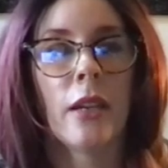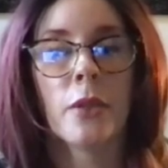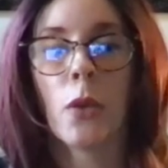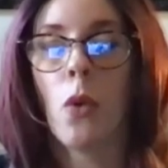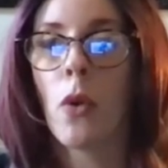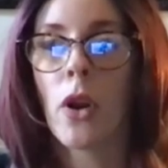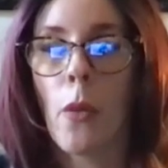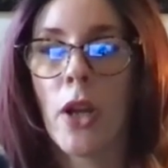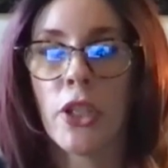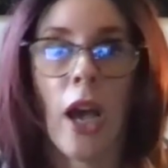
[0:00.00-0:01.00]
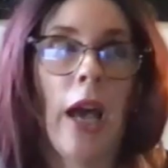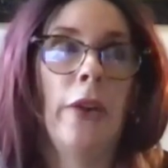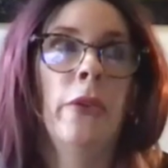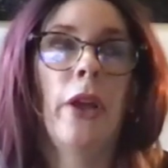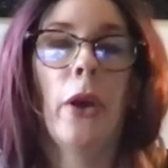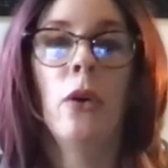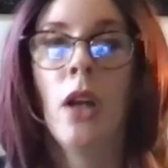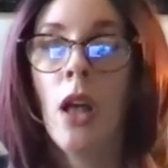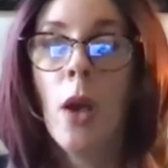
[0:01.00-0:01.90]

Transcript: I was like, well, where do I watch it? I don't know.